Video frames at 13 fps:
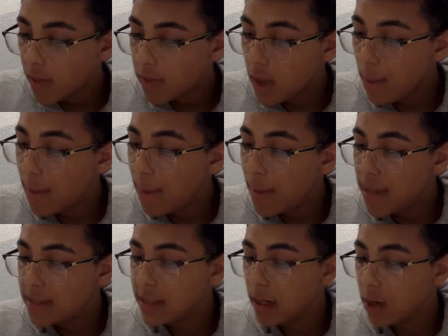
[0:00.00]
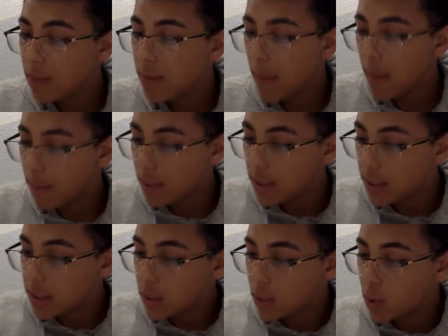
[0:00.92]
The basilar
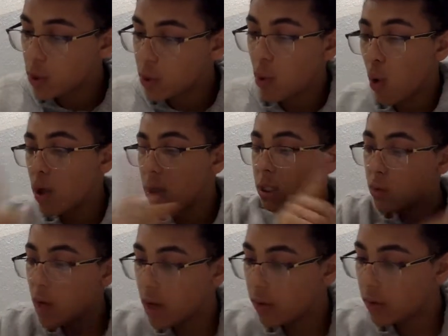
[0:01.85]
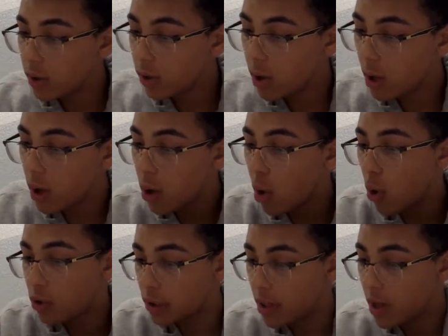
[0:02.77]
membranes, which coils around the
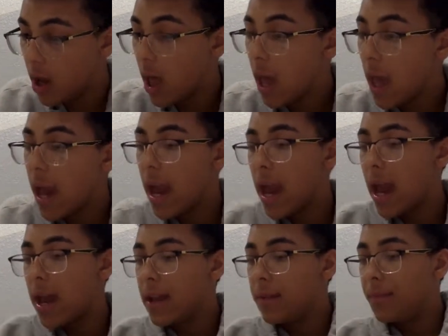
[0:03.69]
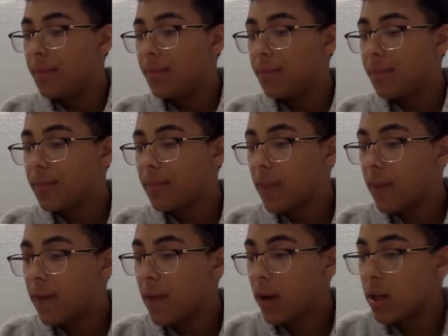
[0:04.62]
cochlea and
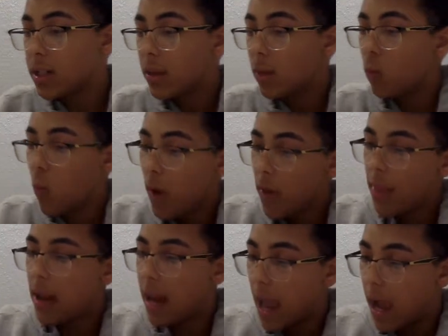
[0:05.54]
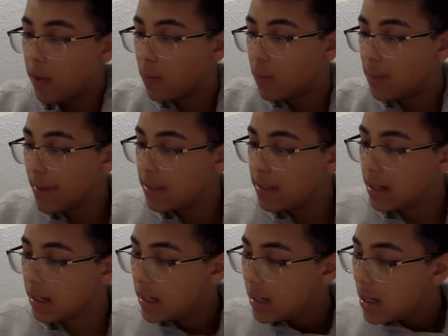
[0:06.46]
varies in width and length, which
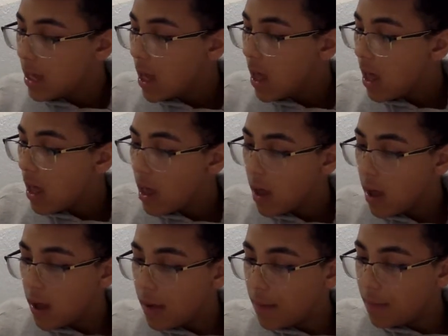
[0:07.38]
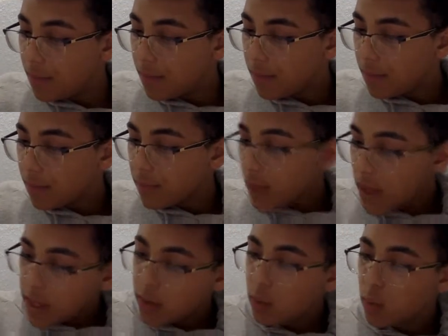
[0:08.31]
basically
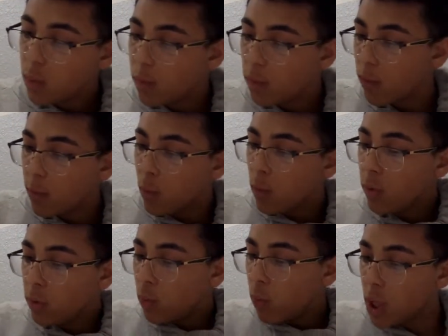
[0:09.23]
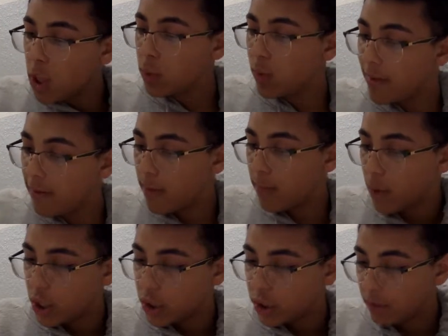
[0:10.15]
it works with a
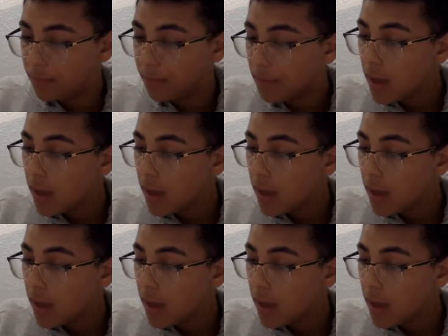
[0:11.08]
vibration.